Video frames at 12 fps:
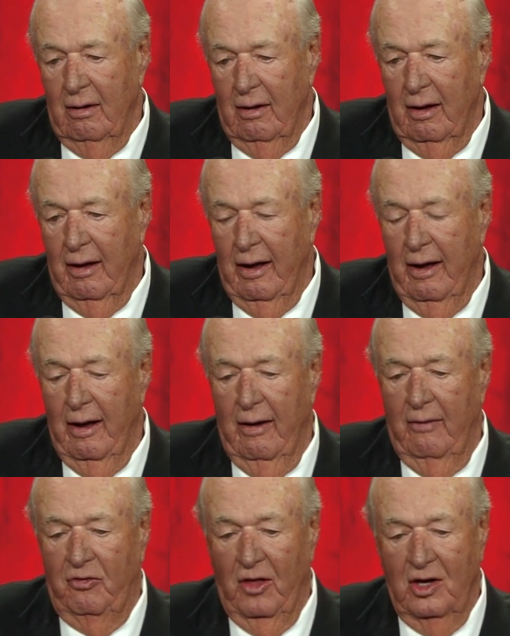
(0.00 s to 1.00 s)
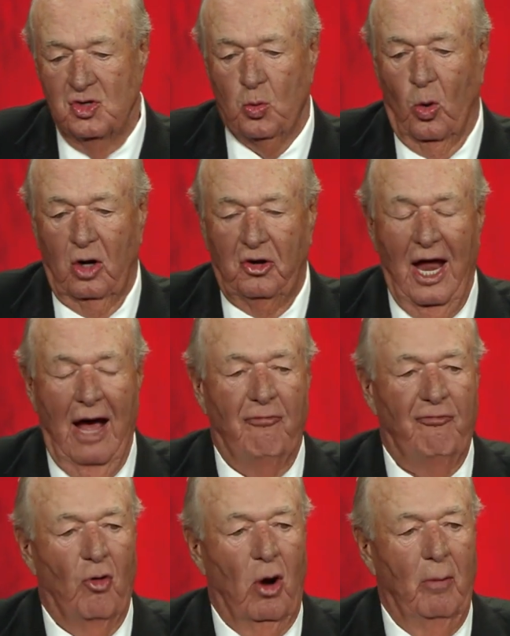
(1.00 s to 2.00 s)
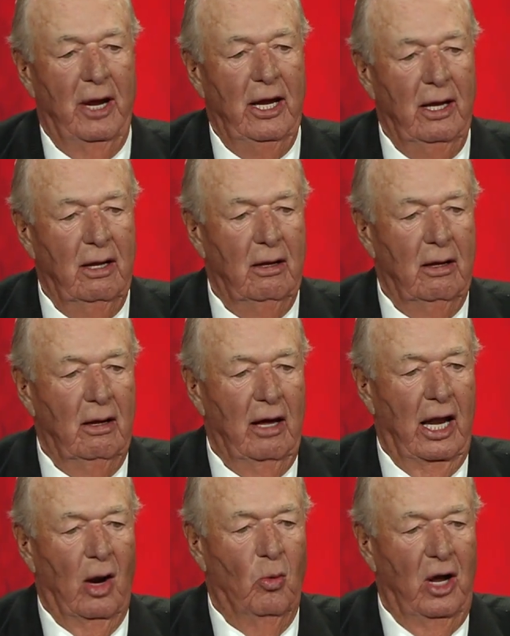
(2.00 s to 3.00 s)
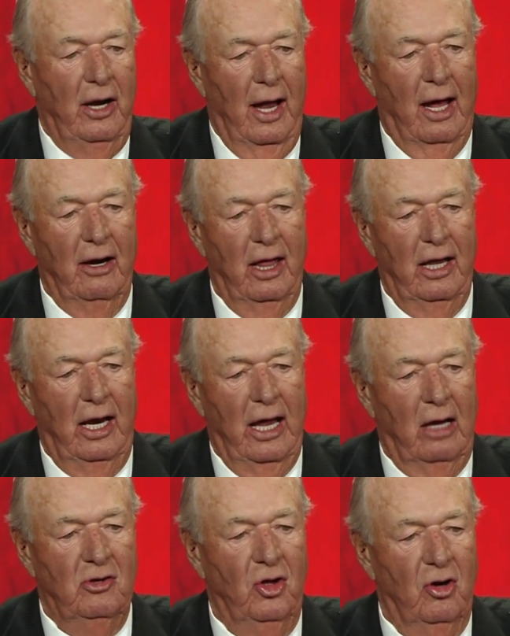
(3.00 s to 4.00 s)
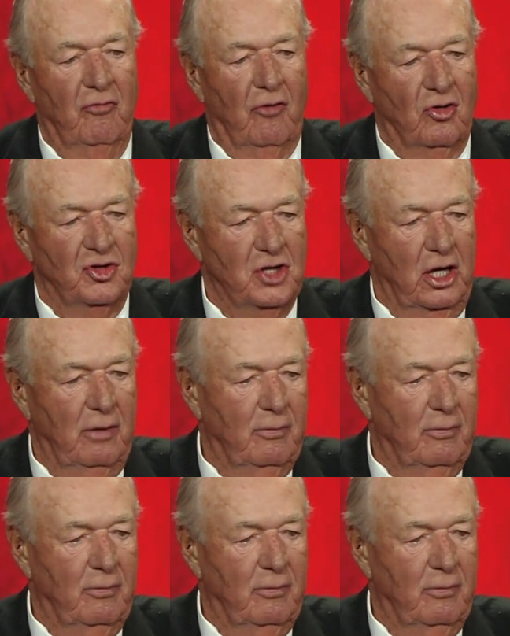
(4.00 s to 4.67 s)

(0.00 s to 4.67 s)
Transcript: things worked out for me, and I went down to Indiana University.